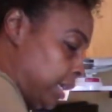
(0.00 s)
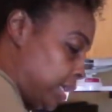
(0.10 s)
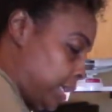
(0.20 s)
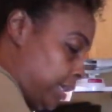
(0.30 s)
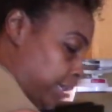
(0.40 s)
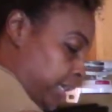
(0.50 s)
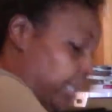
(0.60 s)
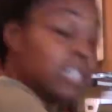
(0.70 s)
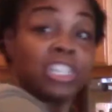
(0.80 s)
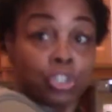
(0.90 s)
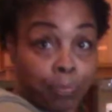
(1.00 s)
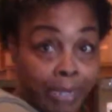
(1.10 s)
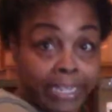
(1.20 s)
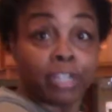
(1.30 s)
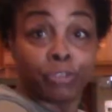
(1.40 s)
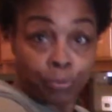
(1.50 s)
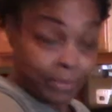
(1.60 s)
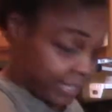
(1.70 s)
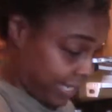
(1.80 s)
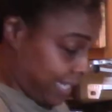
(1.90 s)
is in each bite of your
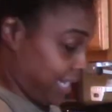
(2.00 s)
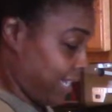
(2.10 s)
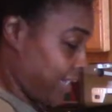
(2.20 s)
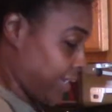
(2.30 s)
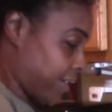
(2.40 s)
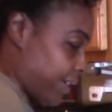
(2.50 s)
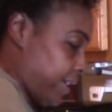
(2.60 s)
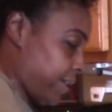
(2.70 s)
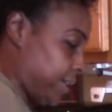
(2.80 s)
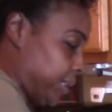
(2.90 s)
biscuit. All right,